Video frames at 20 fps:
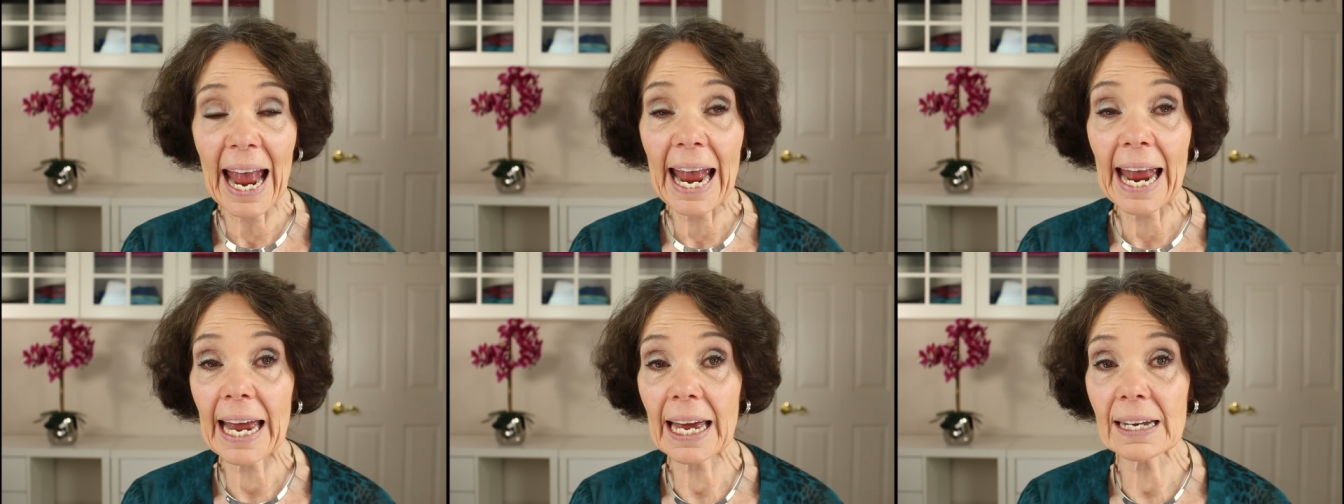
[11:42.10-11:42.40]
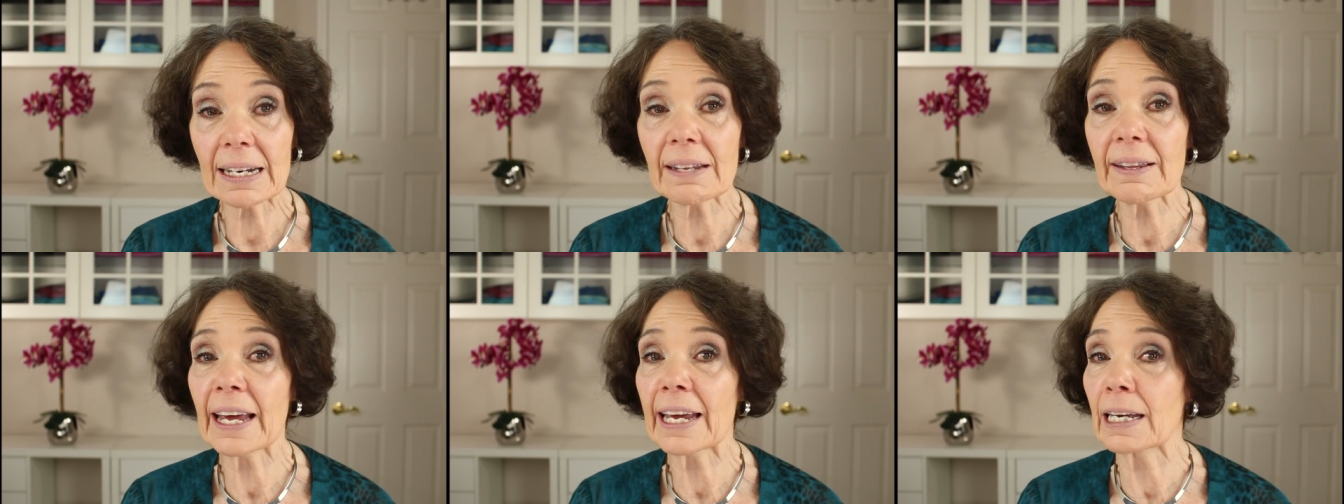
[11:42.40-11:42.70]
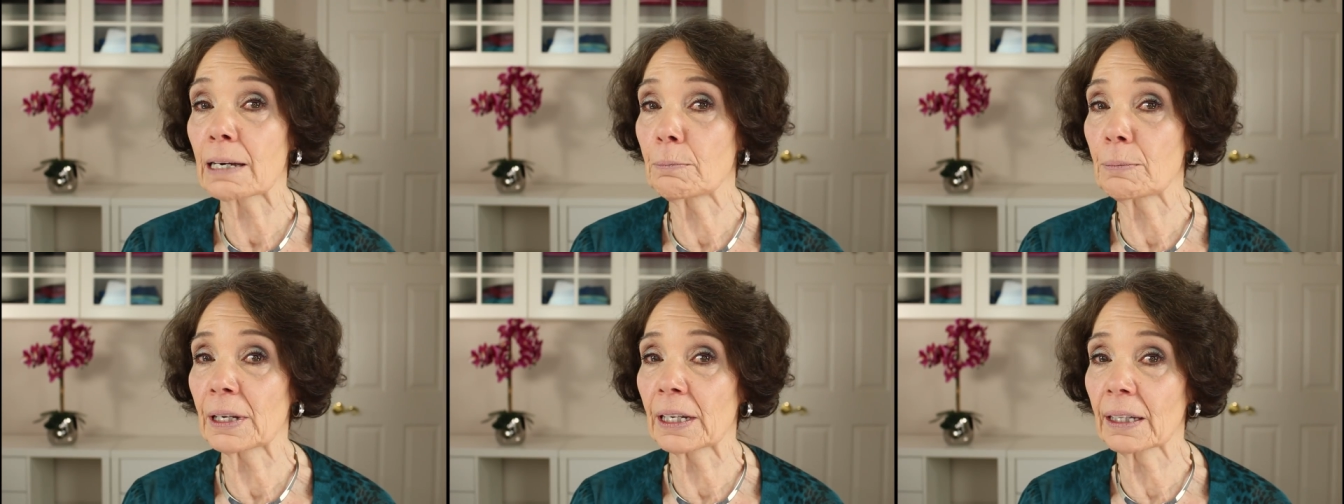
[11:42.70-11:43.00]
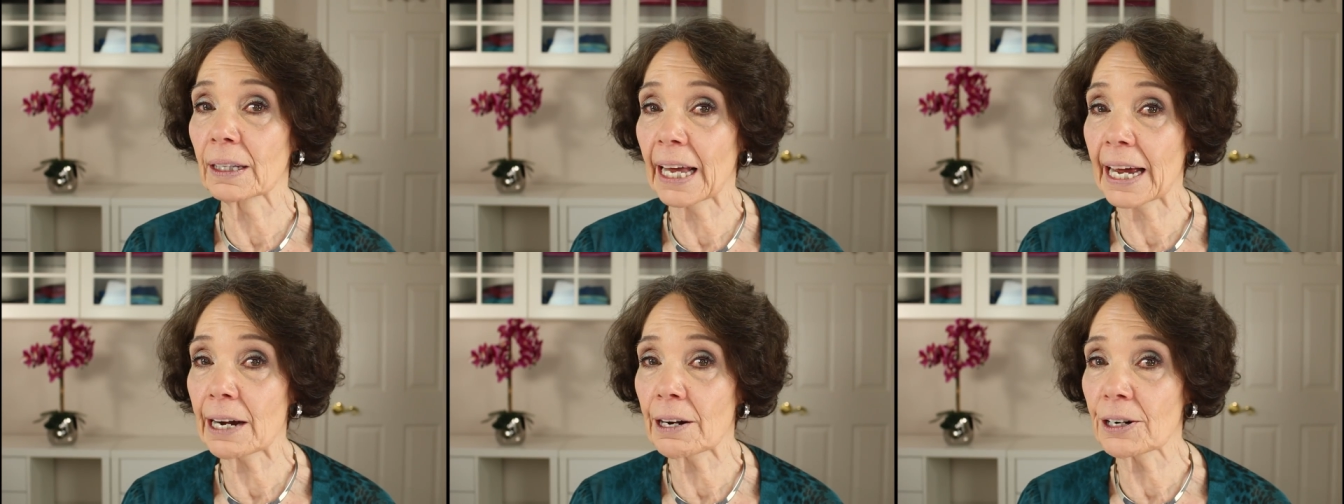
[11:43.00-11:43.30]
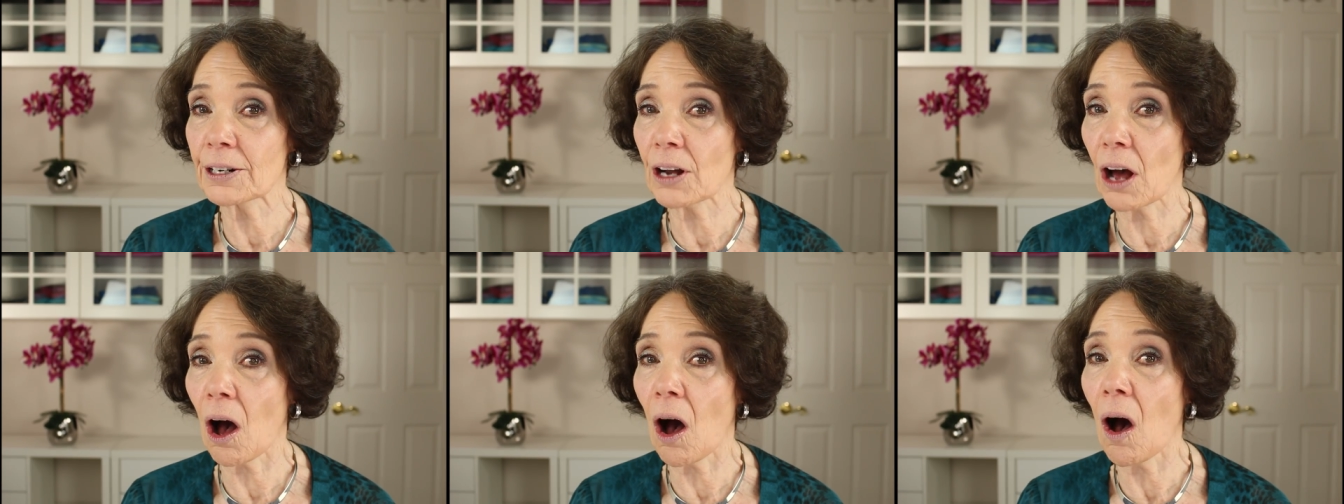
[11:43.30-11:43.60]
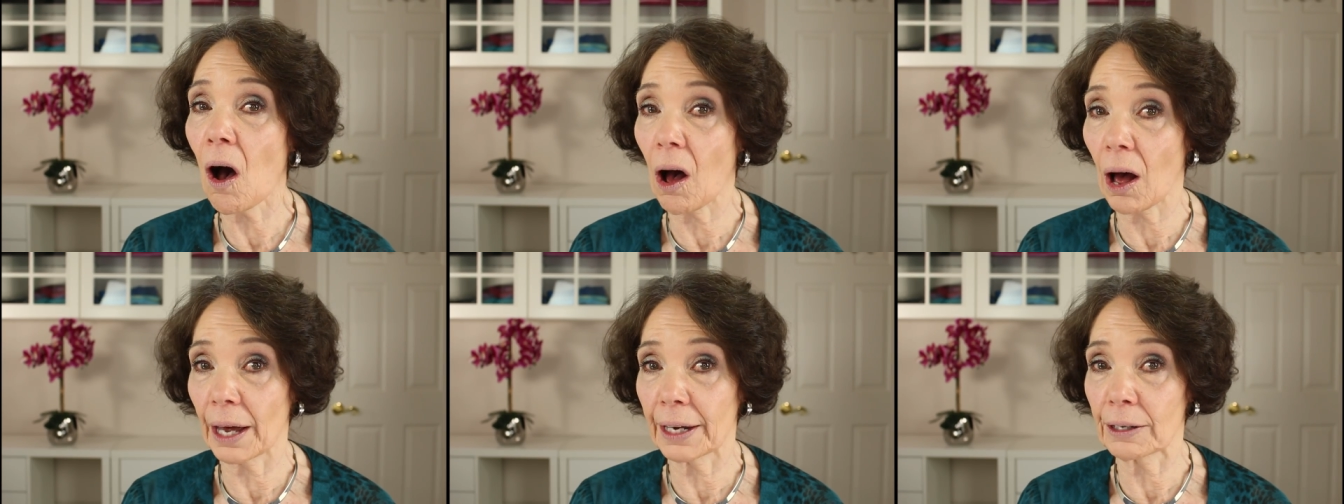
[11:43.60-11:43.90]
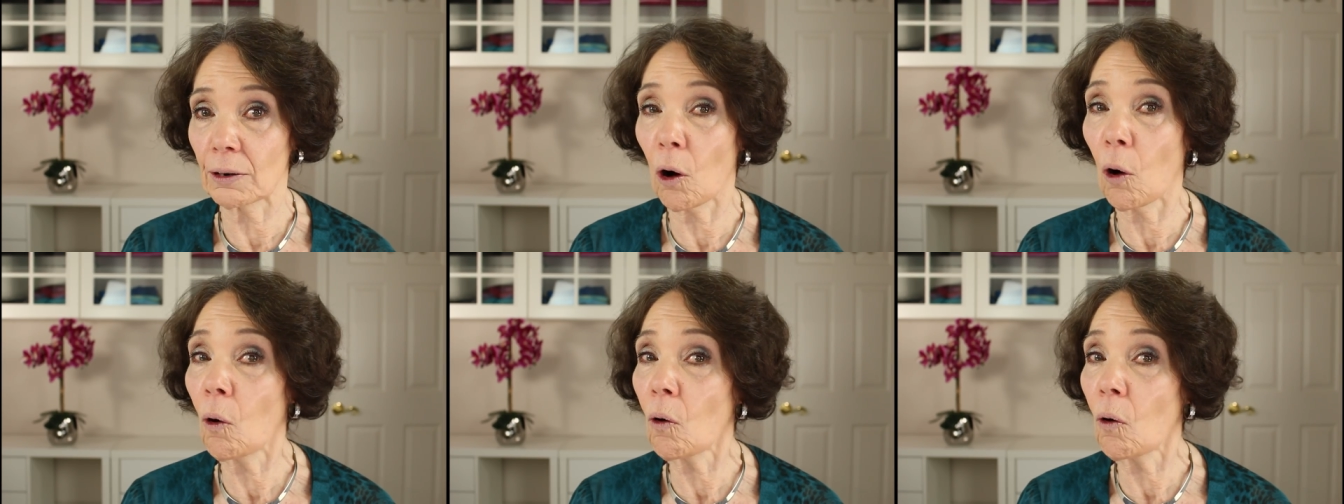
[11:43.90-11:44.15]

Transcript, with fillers: and they can be layered on